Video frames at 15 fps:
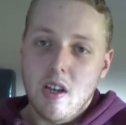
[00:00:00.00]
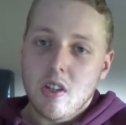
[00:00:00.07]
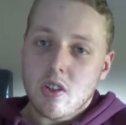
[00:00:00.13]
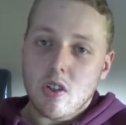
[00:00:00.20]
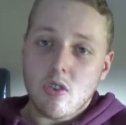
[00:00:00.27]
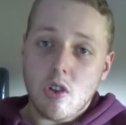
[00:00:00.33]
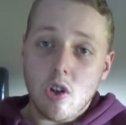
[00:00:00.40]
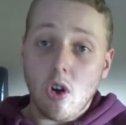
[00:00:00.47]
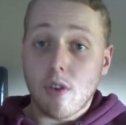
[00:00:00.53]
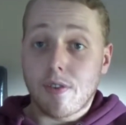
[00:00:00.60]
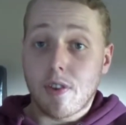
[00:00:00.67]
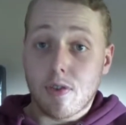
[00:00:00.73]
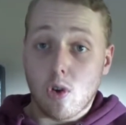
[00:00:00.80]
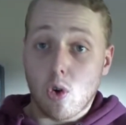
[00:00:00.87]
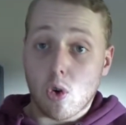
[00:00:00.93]
So there's a lot
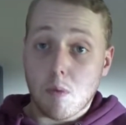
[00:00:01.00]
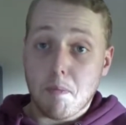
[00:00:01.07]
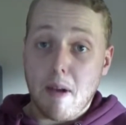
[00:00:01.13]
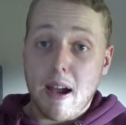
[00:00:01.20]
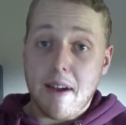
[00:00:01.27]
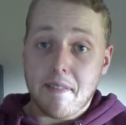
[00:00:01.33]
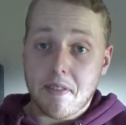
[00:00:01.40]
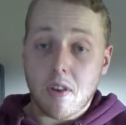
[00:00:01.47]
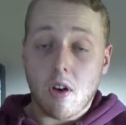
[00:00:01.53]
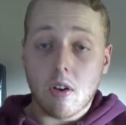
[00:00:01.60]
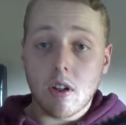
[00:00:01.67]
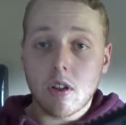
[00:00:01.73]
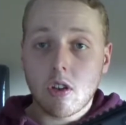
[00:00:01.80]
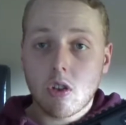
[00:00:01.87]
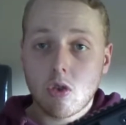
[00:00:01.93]
to talk about, so I'm
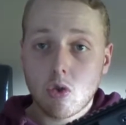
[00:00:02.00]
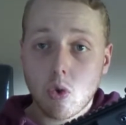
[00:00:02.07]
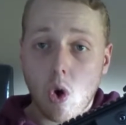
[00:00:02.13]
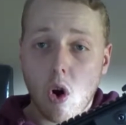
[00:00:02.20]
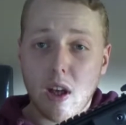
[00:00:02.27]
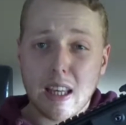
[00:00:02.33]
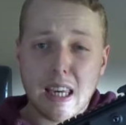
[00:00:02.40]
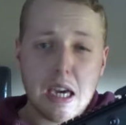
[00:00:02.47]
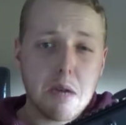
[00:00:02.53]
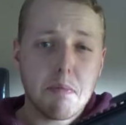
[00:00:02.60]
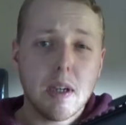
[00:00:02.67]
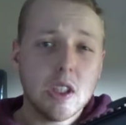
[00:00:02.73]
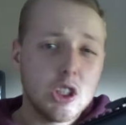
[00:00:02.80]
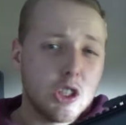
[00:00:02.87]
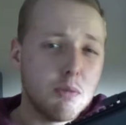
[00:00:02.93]
going to try and keep
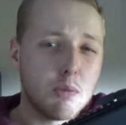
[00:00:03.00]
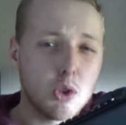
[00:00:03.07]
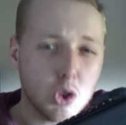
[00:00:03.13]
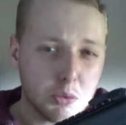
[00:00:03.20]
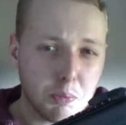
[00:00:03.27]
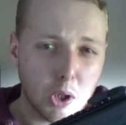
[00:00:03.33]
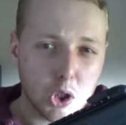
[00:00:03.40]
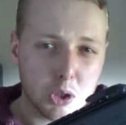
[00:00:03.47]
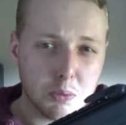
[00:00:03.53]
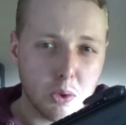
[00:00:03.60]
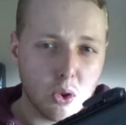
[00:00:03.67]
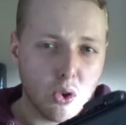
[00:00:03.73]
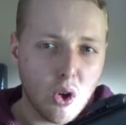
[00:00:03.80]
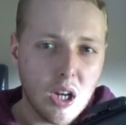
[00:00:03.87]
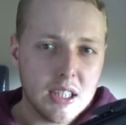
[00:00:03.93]
it as simple as
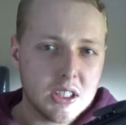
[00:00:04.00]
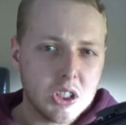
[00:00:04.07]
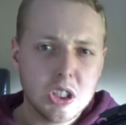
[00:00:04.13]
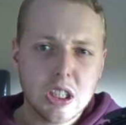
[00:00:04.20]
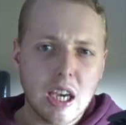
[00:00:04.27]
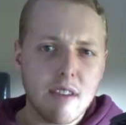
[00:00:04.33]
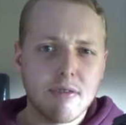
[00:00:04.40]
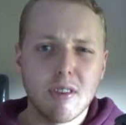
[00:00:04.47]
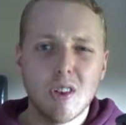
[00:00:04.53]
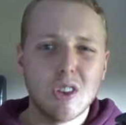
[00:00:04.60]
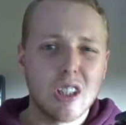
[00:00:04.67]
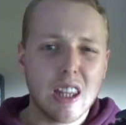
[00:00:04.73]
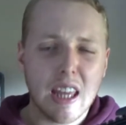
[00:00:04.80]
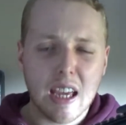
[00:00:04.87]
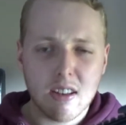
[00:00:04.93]
possible and just get through
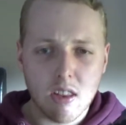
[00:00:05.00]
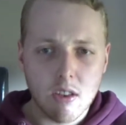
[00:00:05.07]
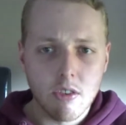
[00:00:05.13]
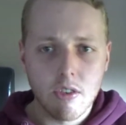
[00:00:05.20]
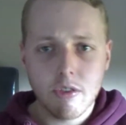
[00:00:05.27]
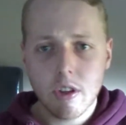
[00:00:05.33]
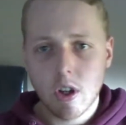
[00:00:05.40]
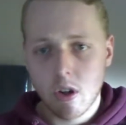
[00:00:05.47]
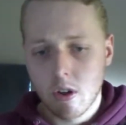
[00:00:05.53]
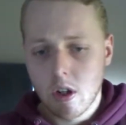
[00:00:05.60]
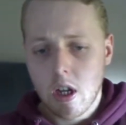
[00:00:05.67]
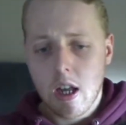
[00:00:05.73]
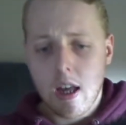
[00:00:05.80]
to the end of the review.